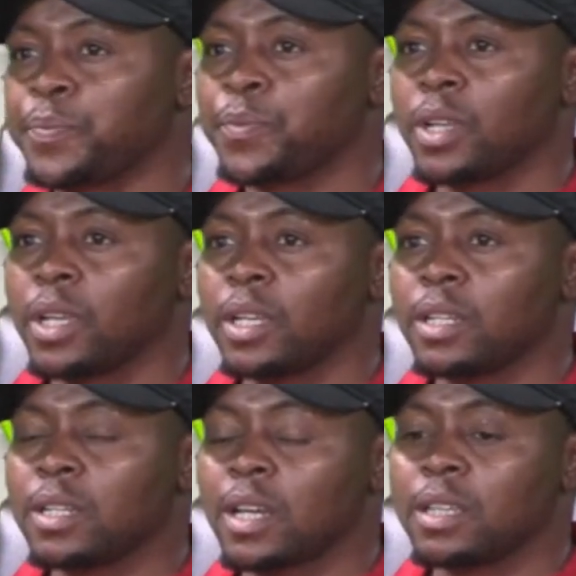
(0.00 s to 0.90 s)

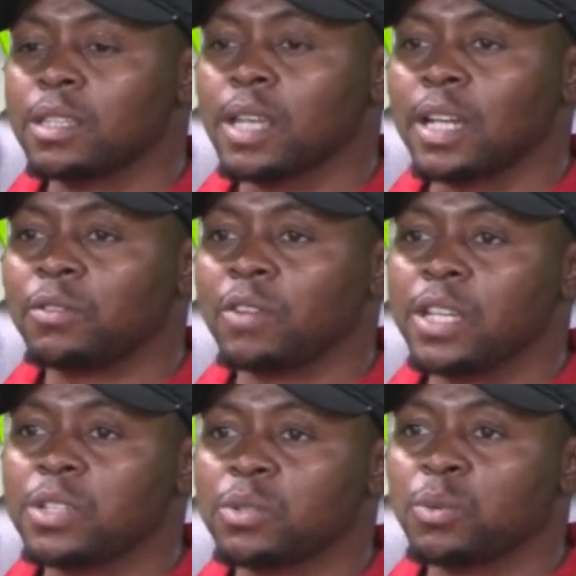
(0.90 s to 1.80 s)
And this
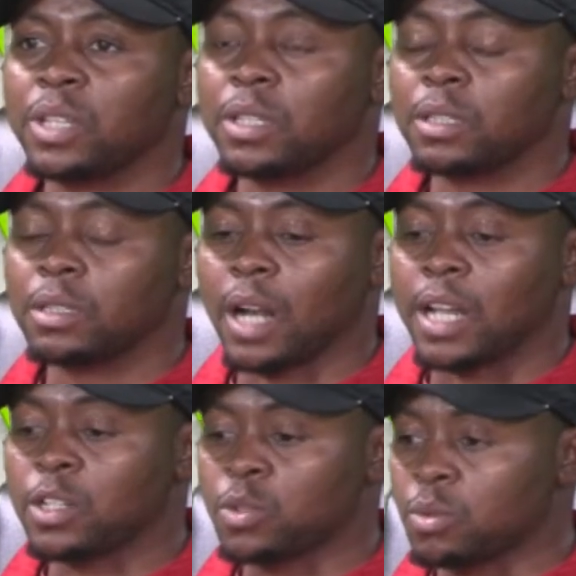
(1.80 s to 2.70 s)
advice, we
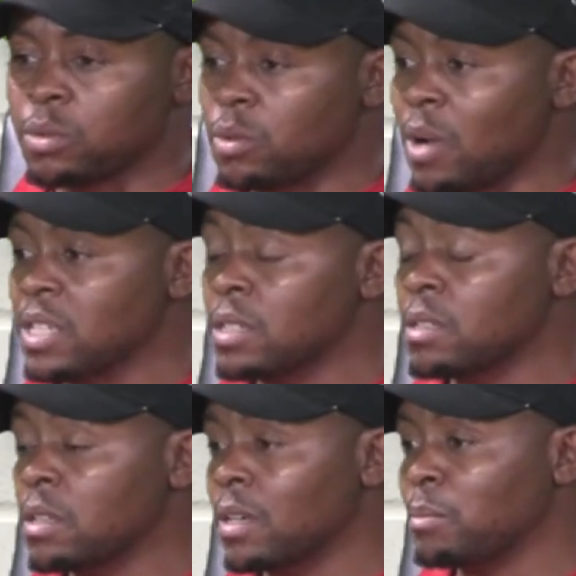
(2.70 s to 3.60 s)
tried to assist
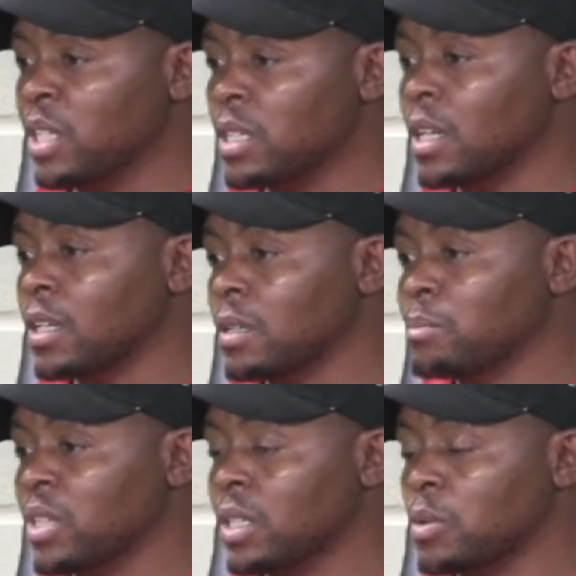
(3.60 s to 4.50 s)
them and tell them
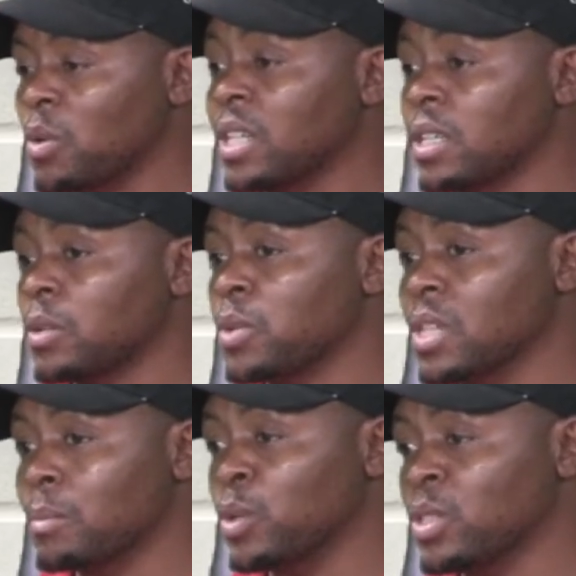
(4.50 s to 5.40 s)
that what they were
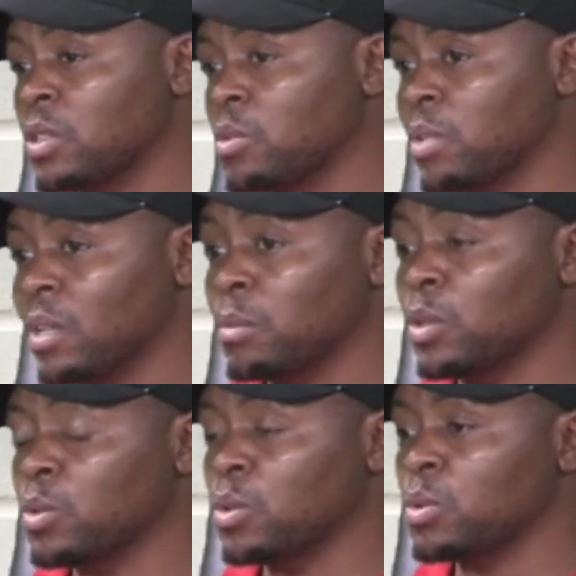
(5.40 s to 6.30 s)
supposed to be able
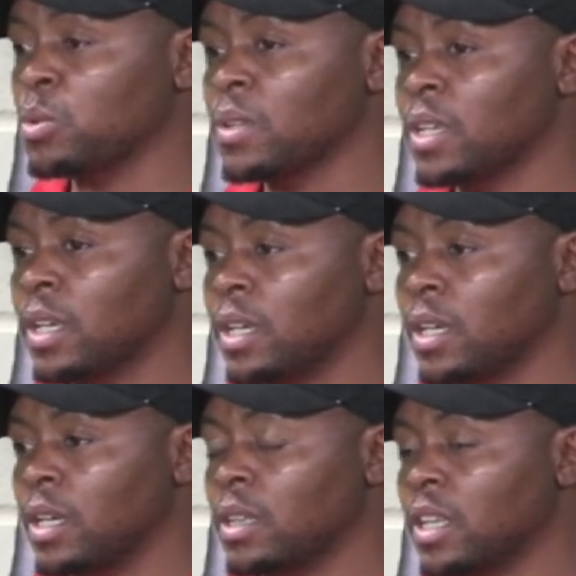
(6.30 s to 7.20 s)
to do.
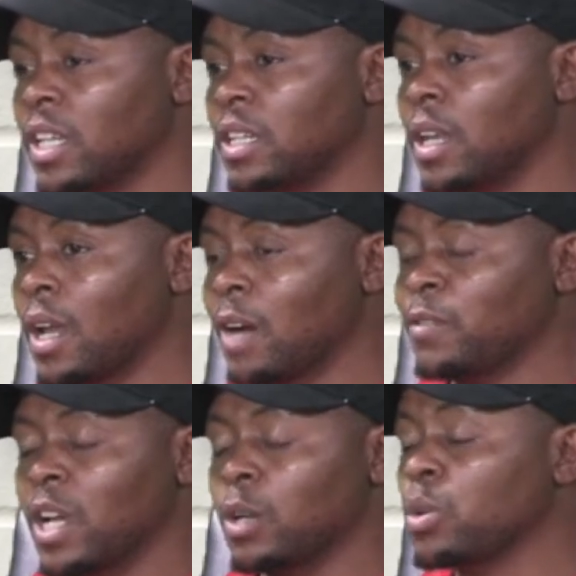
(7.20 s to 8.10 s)
And then
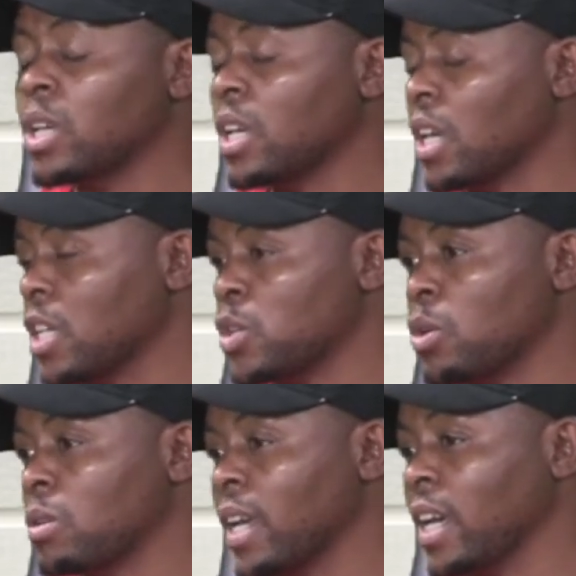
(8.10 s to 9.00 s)
after looking at
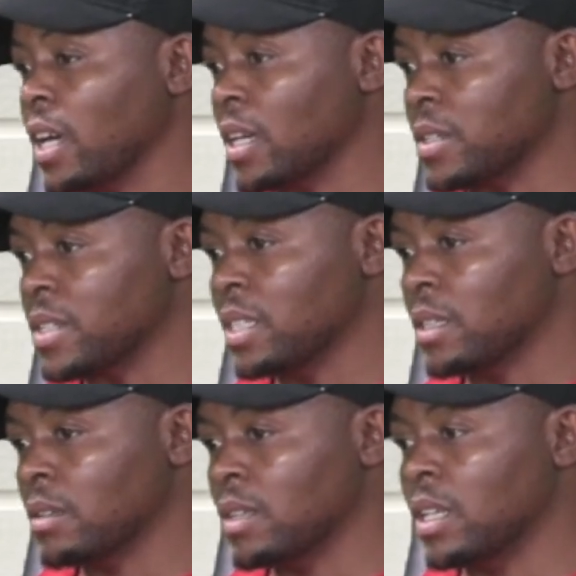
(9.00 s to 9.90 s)
all angles,
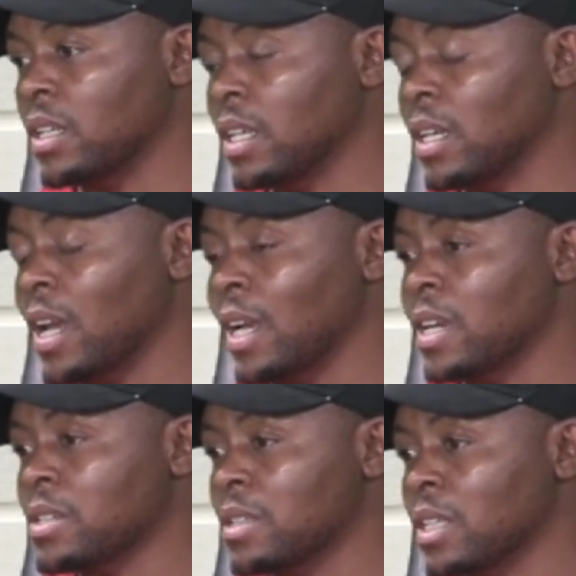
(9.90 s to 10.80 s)
then they
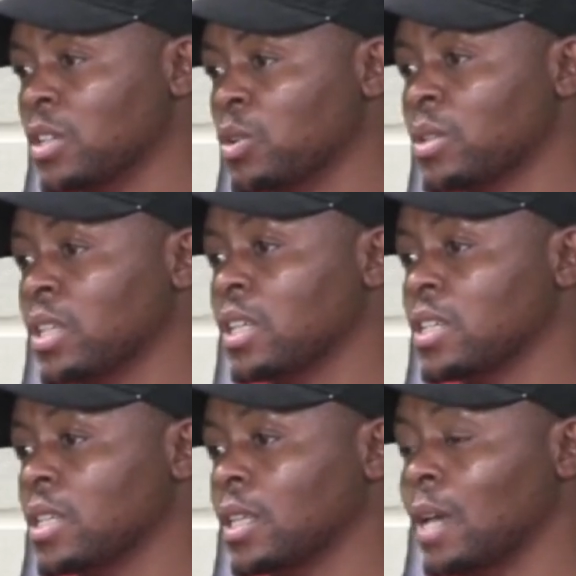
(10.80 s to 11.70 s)
realized that no, then it's
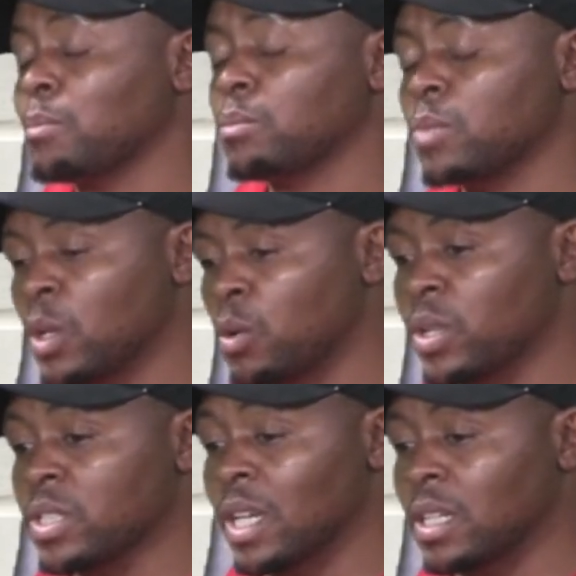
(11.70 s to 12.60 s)
the time we
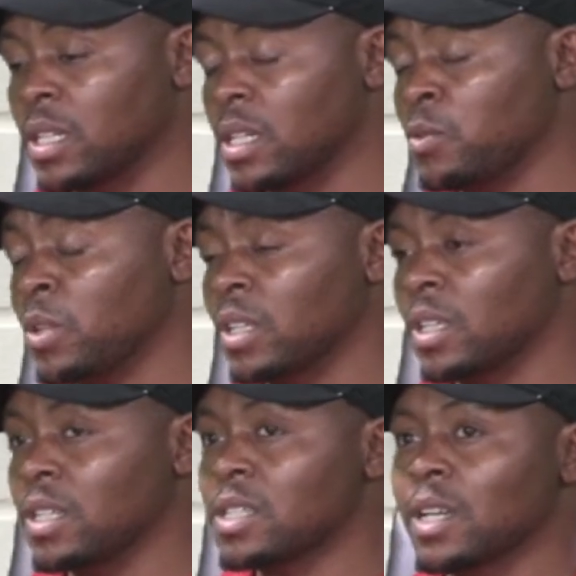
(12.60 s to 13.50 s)
started having the
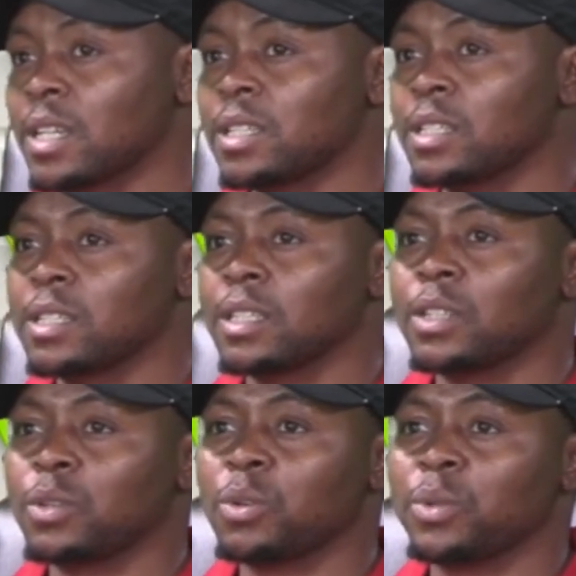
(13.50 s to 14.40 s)
discussions that
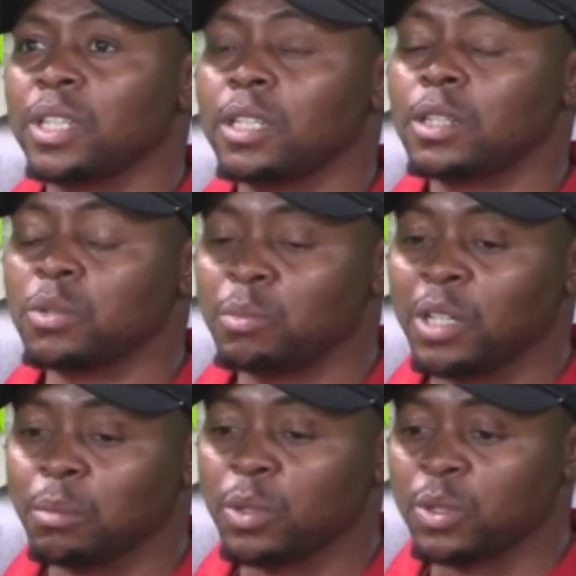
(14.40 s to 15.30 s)
no, we needed to be
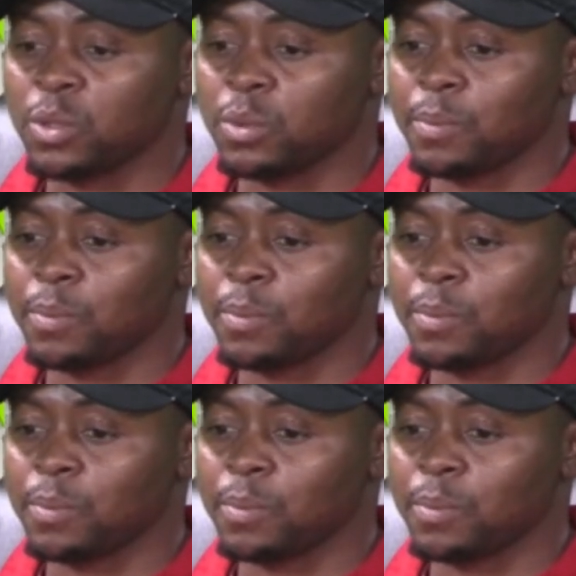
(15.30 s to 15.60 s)
able to